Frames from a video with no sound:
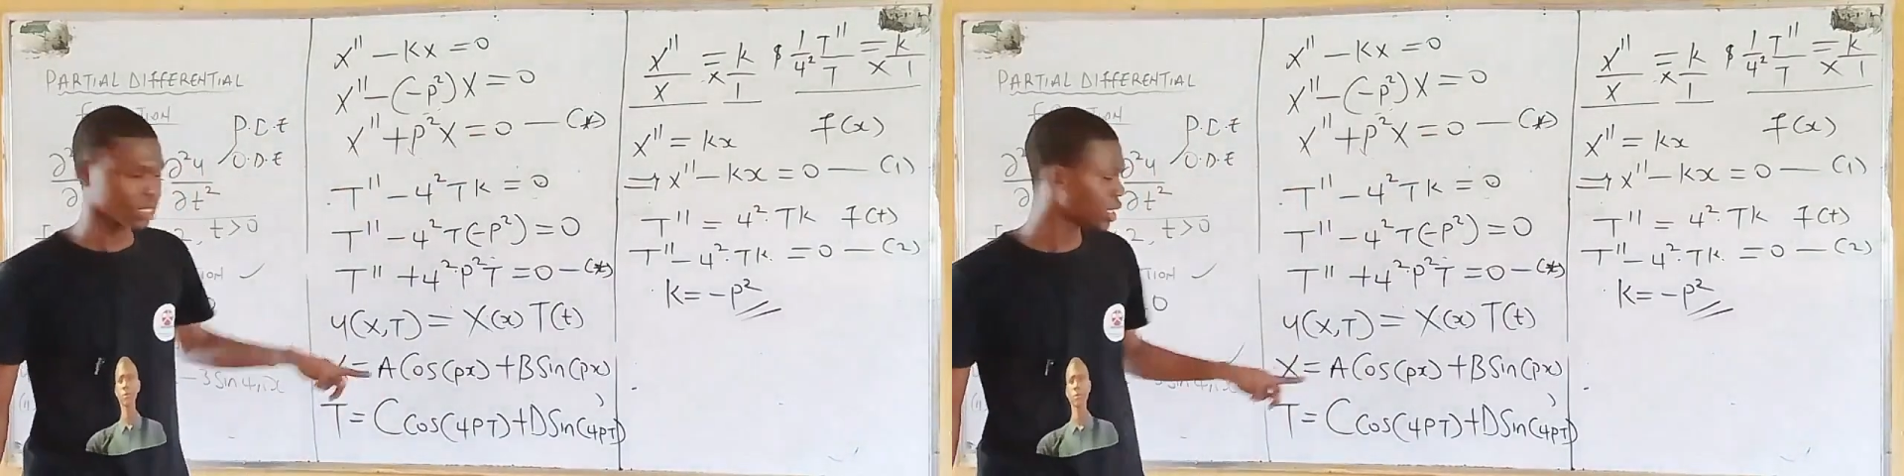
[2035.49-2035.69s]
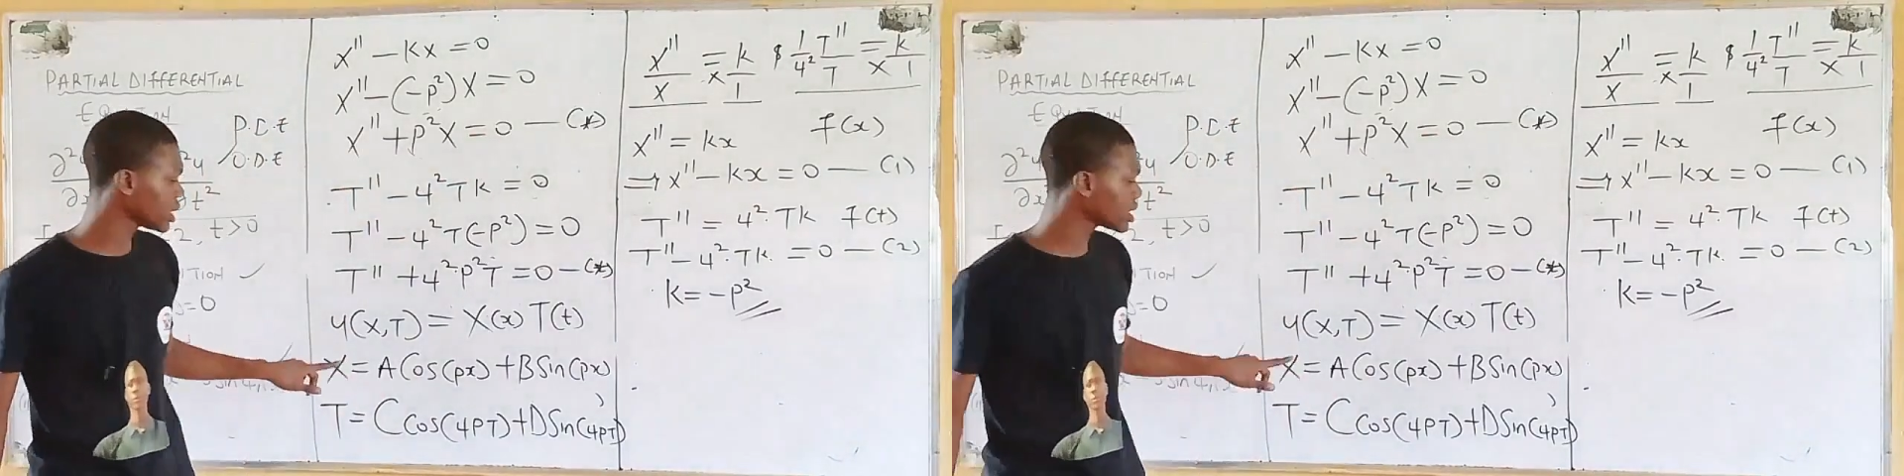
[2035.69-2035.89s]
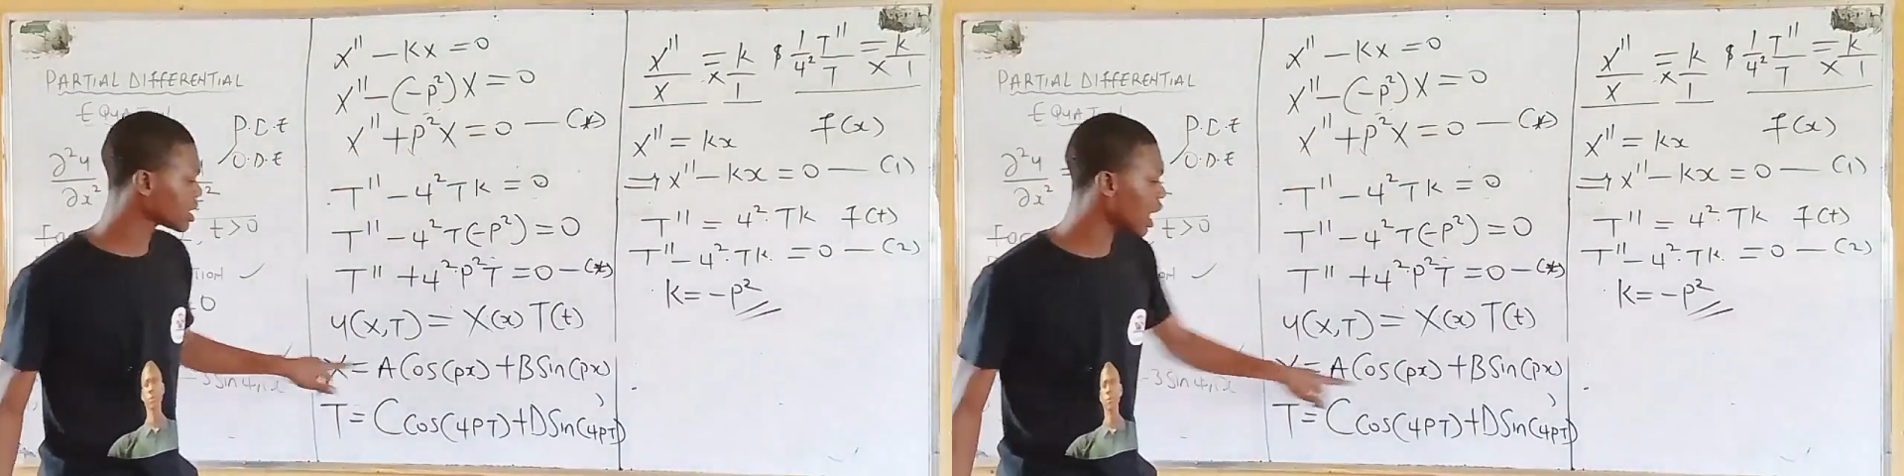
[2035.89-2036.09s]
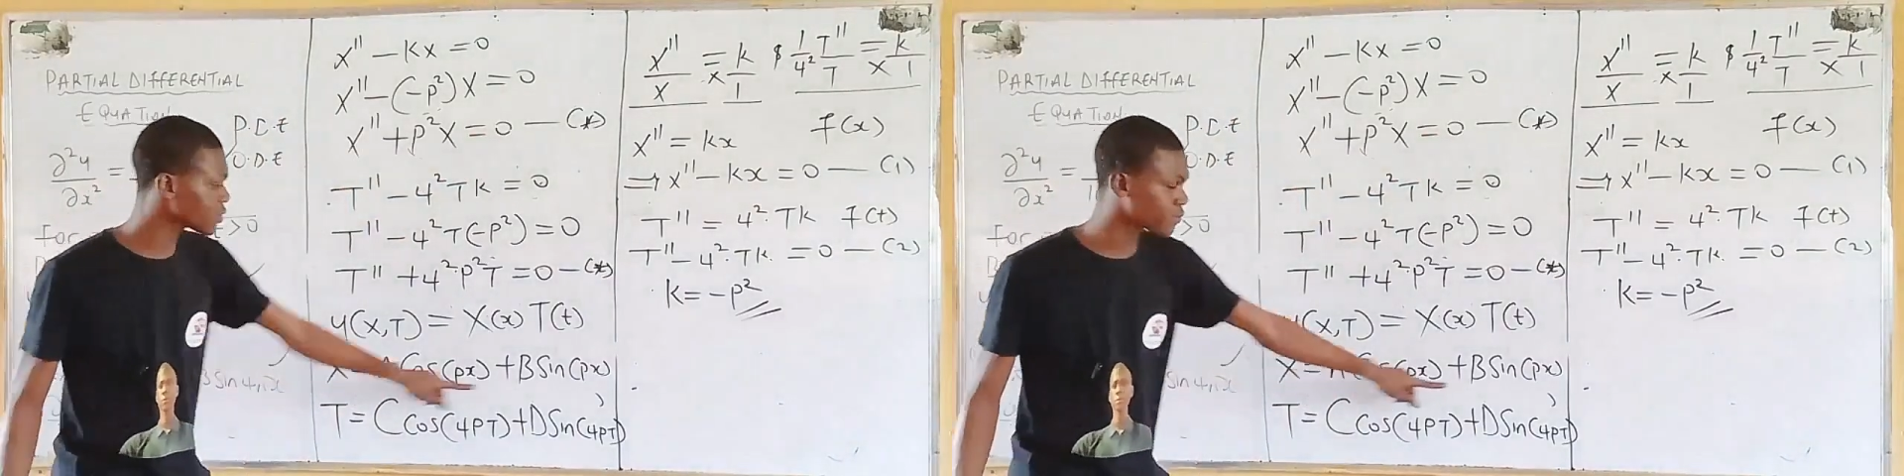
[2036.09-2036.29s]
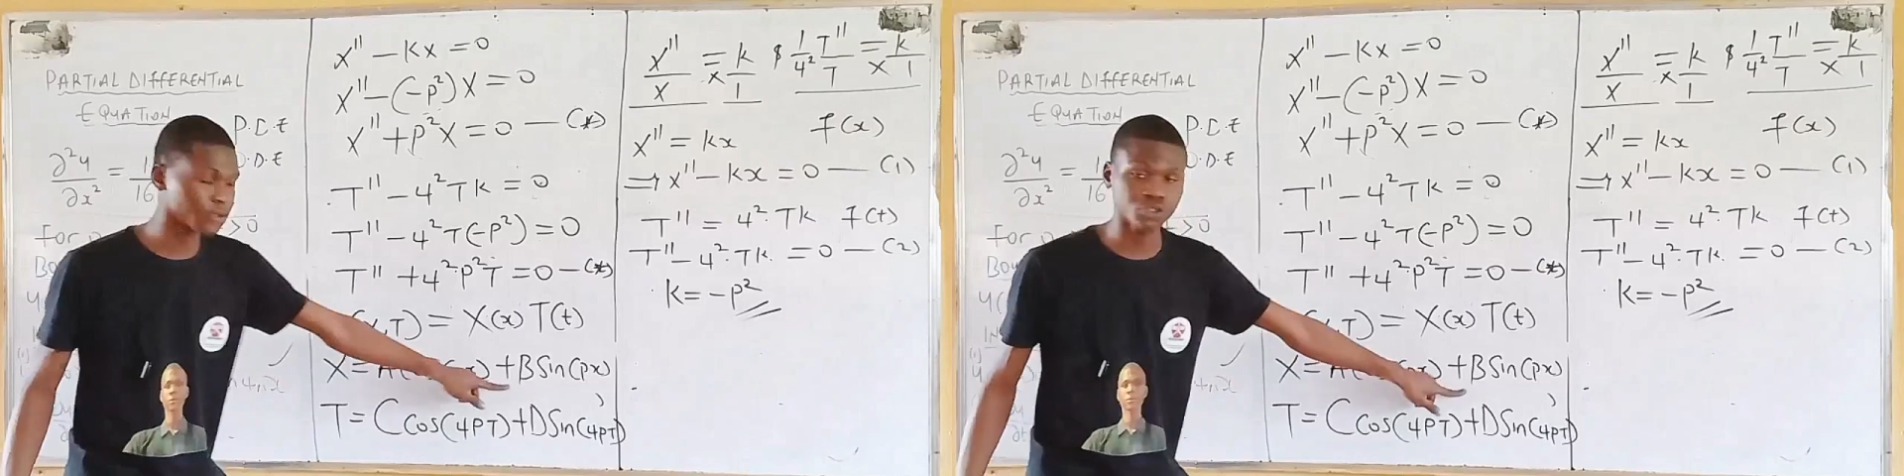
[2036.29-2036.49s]
This is
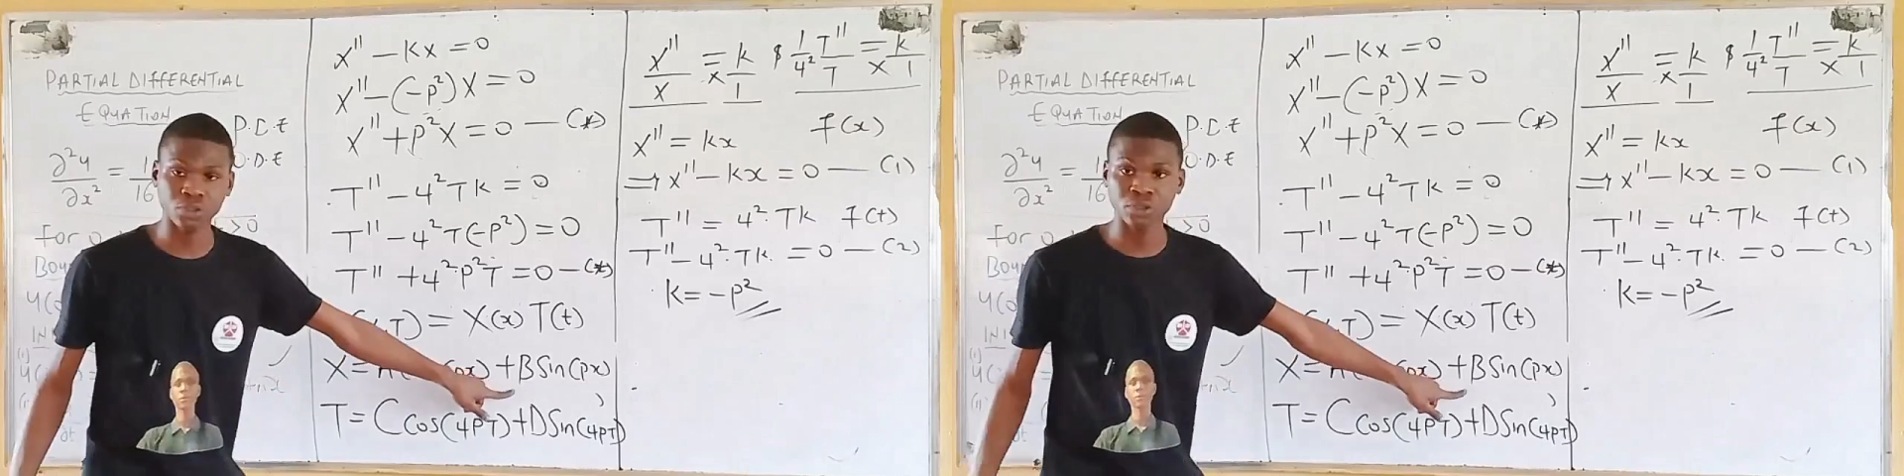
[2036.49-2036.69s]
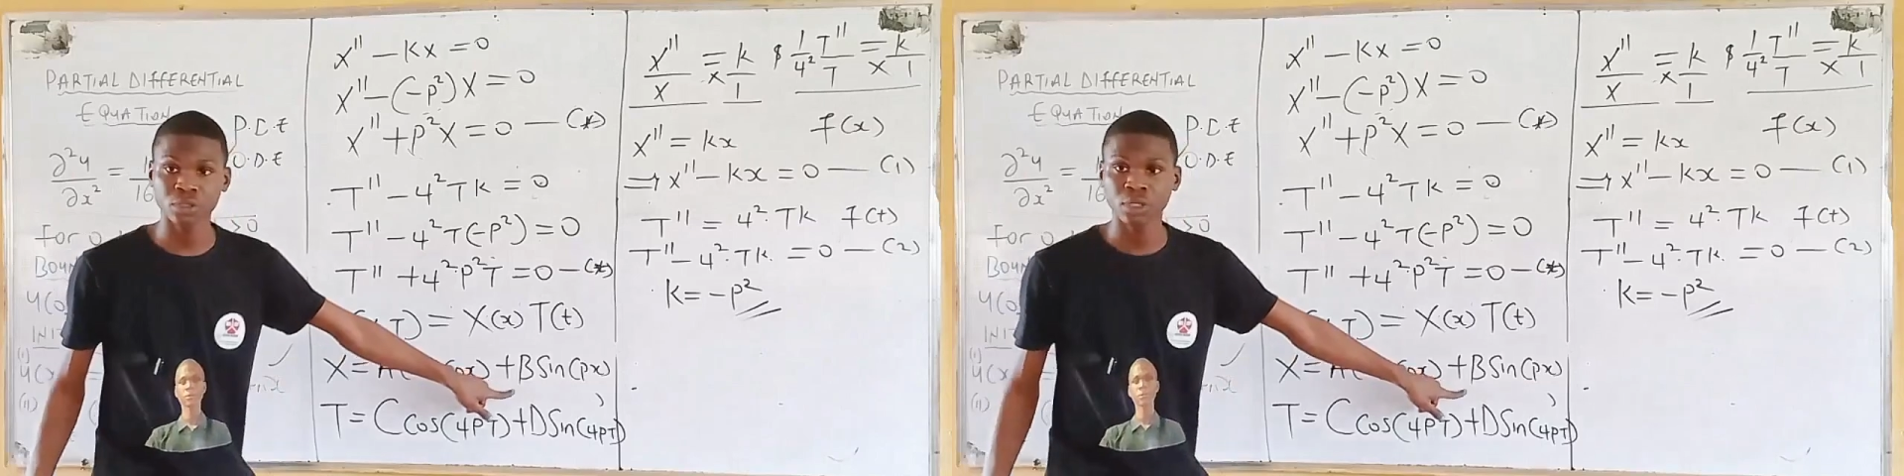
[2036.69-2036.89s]
x function.